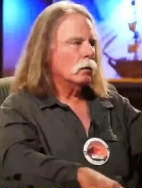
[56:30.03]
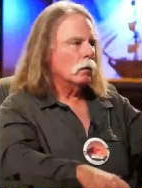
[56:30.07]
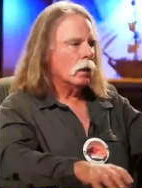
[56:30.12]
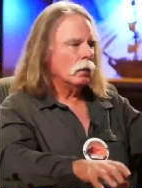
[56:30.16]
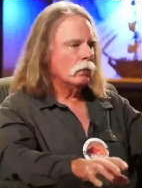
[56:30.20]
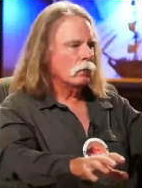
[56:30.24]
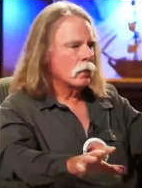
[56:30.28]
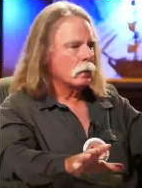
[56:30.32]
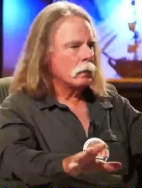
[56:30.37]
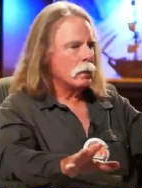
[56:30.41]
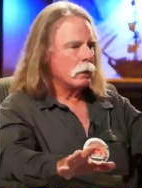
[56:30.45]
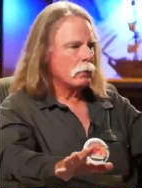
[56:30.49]

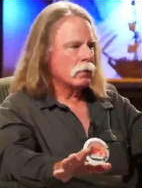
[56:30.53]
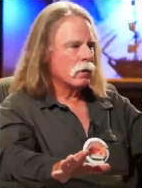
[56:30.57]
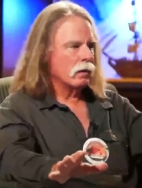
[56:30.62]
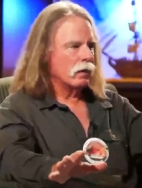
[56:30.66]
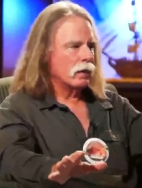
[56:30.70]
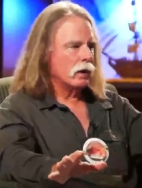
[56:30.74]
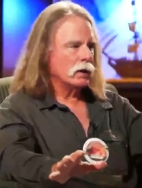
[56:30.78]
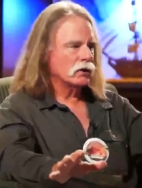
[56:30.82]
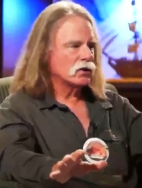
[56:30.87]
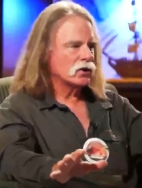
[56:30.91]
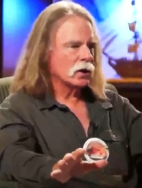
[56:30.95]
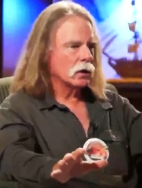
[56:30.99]
And remember,
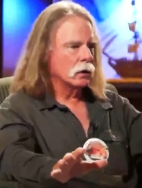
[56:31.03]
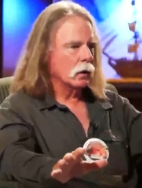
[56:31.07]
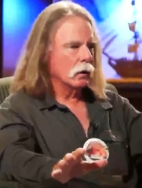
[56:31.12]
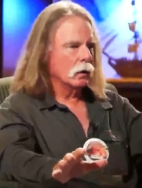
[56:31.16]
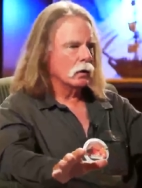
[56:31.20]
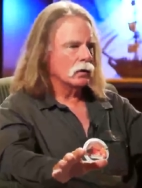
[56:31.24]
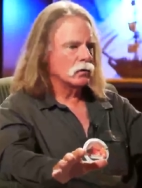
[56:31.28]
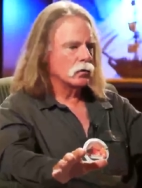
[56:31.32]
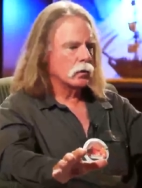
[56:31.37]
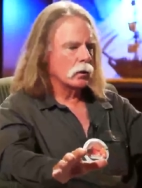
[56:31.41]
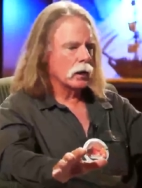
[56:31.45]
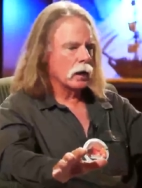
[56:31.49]
it's
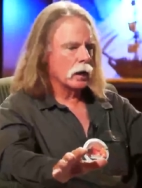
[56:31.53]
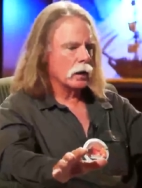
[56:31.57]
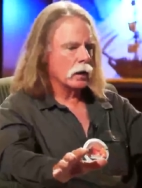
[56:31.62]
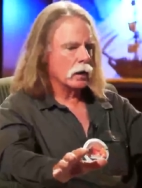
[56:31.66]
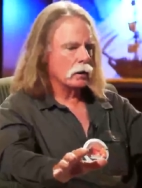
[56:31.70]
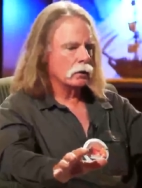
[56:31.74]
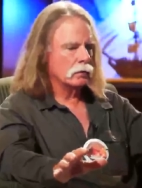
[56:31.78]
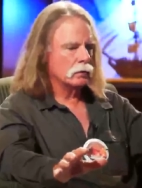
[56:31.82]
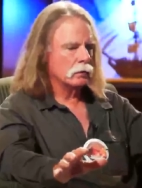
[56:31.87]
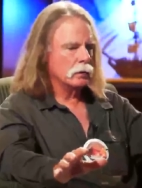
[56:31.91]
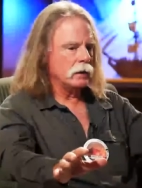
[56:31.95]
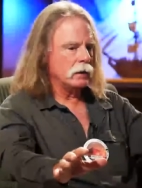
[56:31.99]
closed. When I,
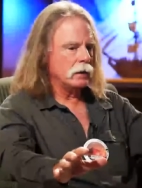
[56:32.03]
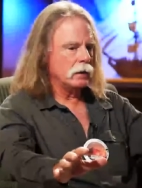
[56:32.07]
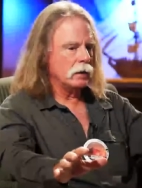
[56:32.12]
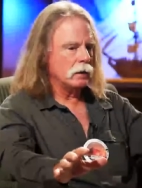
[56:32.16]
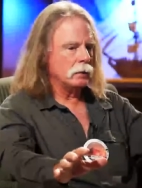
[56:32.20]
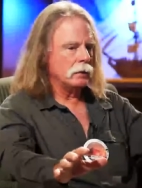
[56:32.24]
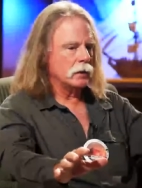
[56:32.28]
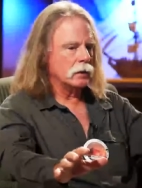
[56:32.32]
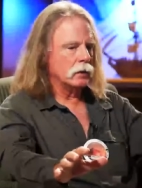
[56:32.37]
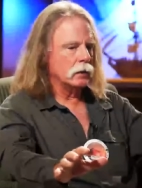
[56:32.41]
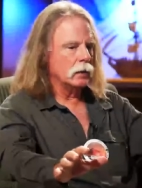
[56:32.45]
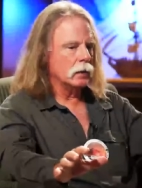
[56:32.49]
I need to
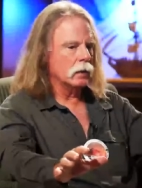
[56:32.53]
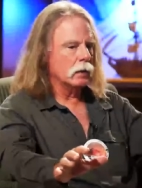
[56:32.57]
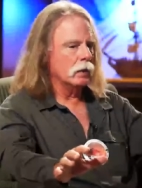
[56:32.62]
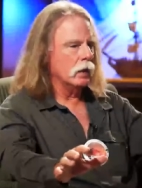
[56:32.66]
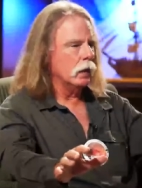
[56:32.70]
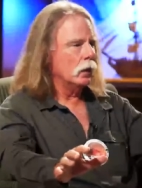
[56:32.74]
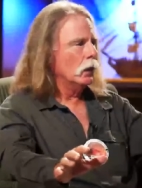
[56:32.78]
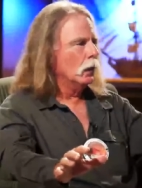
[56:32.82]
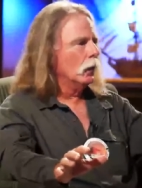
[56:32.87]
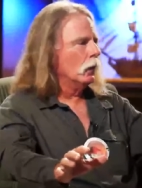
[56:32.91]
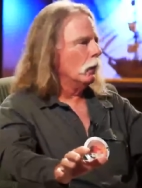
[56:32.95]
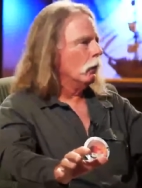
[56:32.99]
be clear
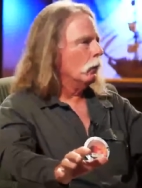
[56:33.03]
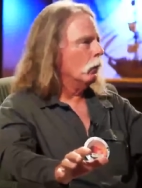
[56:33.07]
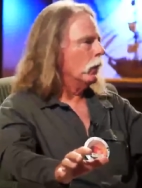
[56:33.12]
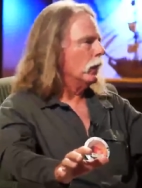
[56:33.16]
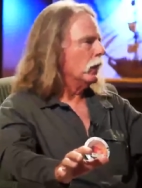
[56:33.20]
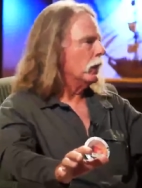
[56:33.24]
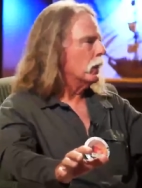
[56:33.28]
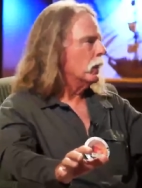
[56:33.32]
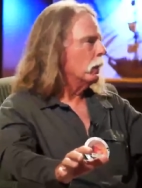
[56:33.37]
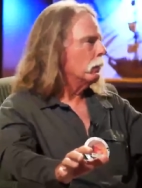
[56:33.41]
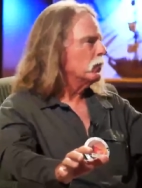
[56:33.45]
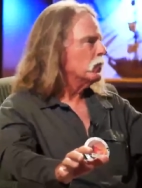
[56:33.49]
that when
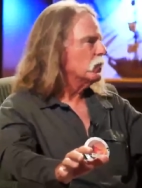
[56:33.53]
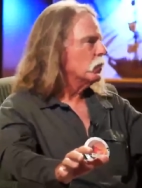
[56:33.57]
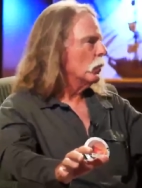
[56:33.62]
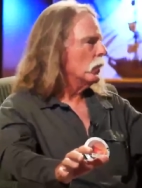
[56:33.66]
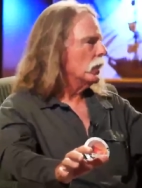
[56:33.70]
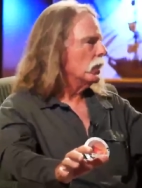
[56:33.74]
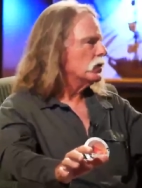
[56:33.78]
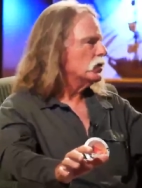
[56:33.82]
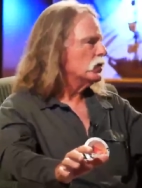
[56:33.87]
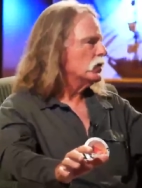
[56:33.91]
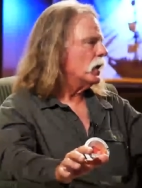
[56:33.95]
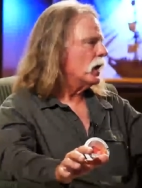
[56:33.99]
it comes when
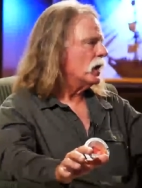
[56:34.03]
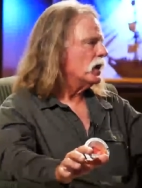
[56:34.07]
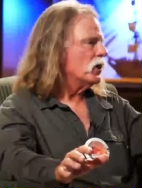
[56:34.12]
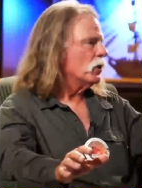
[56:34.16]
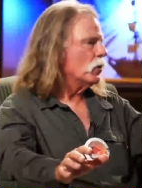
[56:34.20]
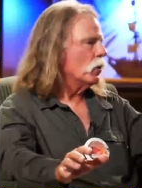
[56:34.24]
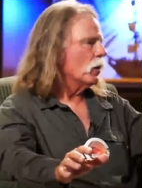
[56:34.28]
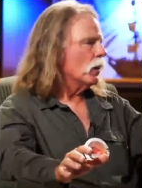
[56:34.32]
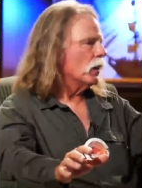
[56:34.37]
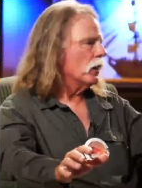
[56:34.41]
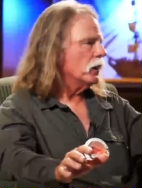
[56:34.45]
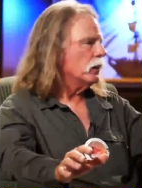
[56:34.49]
it's
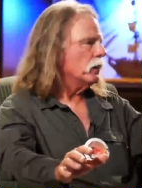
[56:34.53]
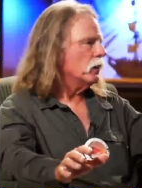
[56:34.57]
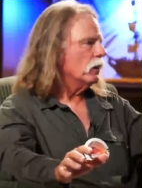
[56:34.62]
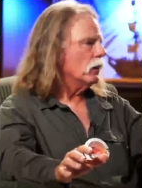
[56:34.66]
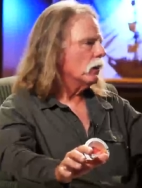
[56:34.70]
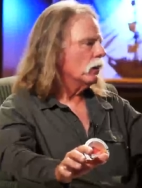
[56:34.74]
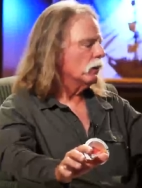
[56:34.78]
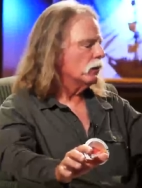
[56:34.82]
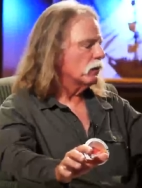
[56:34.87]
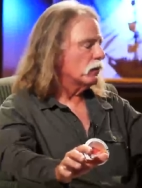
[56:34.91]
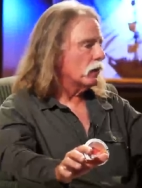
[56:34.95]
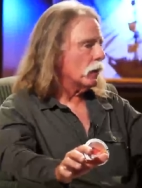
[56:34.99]
January
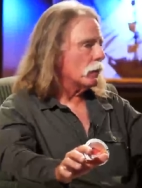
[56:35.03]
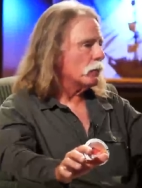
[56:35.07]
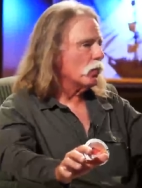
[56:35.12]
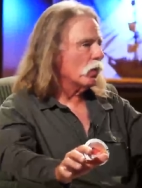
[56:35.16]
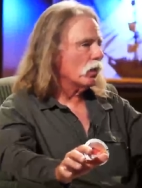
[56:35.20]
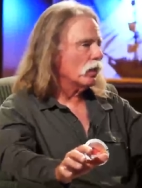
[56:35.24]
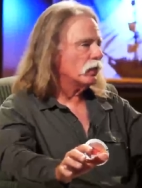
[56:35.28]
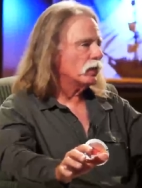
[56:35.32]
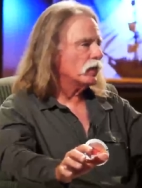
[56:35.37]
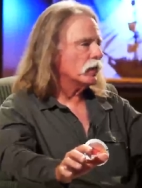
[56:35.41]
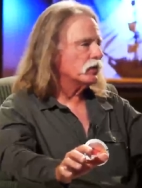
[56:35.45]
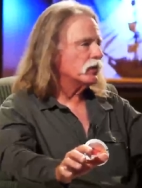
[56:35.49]
or
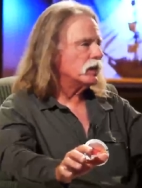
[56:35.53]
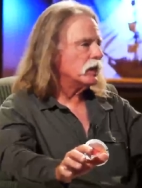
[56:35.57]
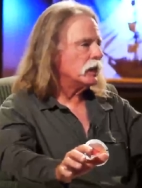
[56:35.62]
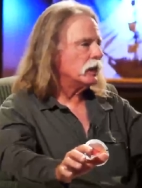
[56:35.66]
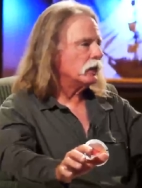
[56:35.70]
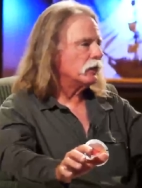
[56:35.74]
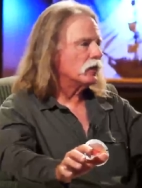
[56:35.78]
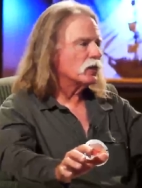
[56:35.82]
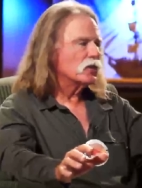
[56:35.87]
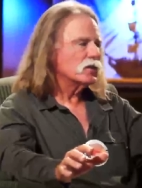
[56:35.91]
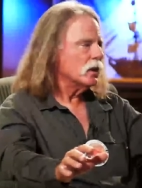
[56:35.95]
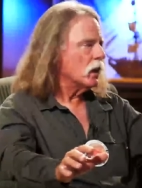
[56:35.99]
February
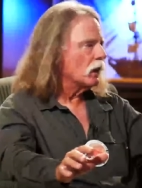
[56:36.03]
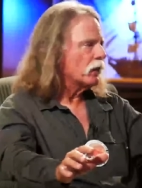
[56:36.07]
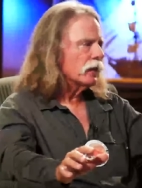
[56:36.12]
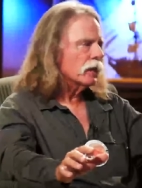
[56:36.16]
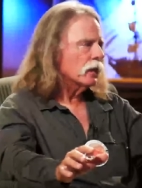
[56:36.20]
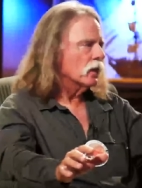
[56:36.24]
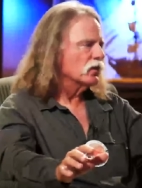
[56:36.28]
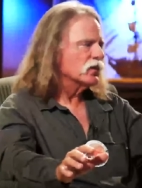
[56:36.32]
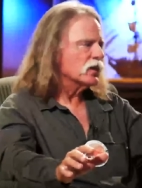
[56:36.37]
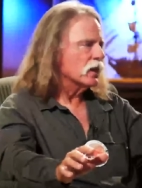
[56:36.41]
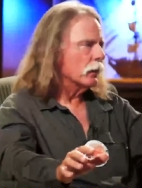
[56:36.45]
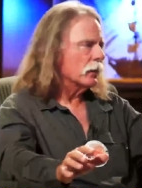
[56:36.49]
15th, there's nothing
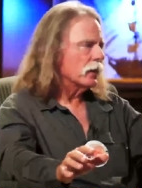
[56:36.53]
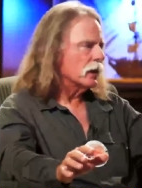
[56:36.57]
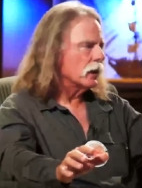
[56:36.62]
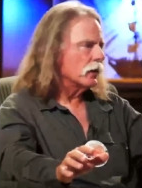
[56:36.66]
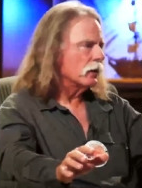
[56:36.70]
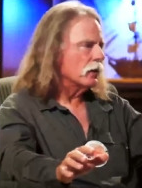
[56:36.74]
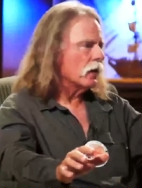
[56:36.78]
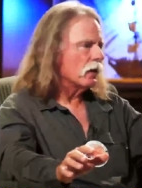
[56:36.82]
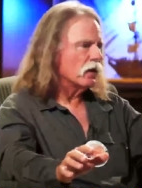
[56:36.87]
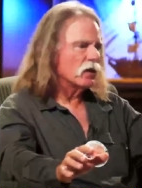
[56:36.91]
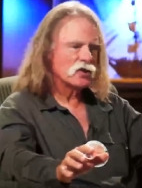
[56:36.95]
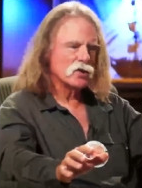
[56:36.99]
else coming in
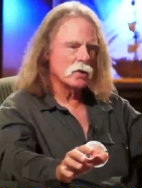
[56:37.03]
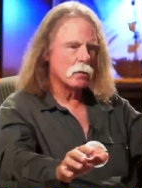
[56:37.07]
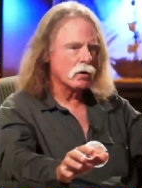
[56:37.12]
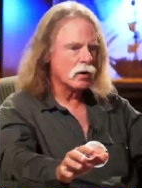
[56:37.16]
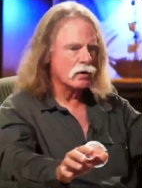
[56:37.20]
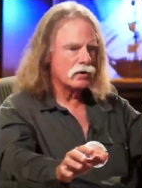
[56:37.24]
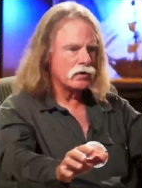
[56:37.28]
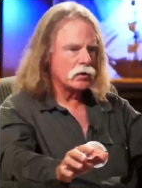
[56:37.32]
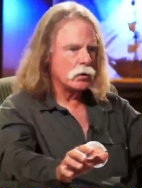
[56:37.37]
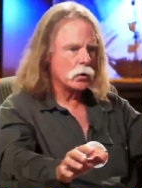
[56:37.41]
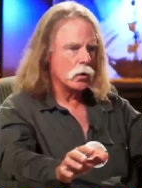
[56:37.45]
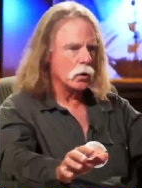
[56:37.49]
there. There's no more
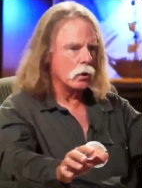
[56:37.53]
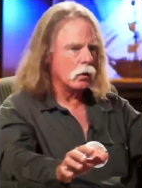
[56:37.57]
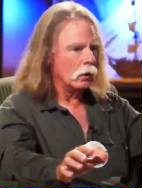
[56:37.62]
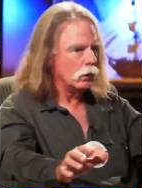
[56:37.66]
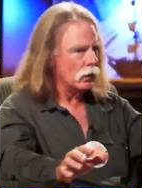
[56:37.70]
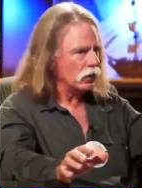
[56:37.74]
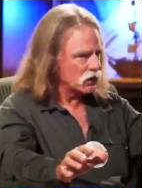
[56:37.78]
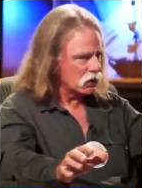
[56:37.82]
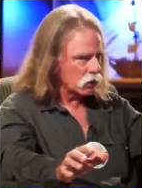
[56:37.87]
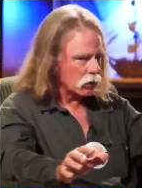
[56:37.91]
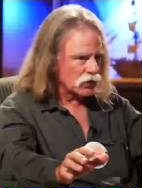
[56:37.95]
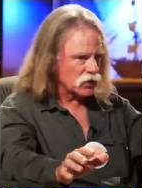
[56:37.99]
fuel.
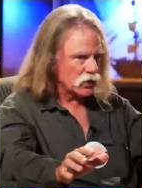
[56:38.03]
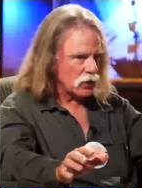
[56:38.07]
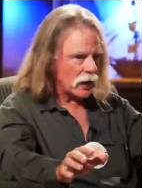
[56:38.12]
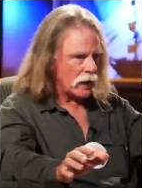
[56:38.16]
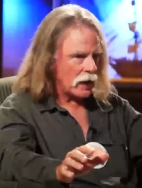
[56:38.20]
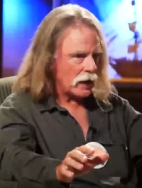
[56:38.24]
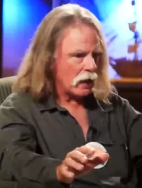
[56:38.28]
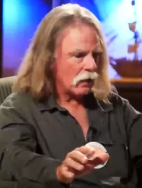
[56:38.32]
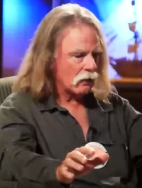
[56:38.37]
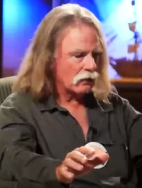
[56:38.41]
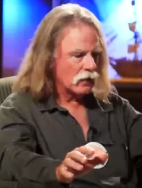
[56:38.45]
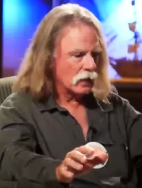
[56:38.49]
It's what you
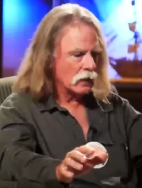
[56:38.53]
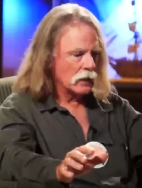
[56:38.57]
have.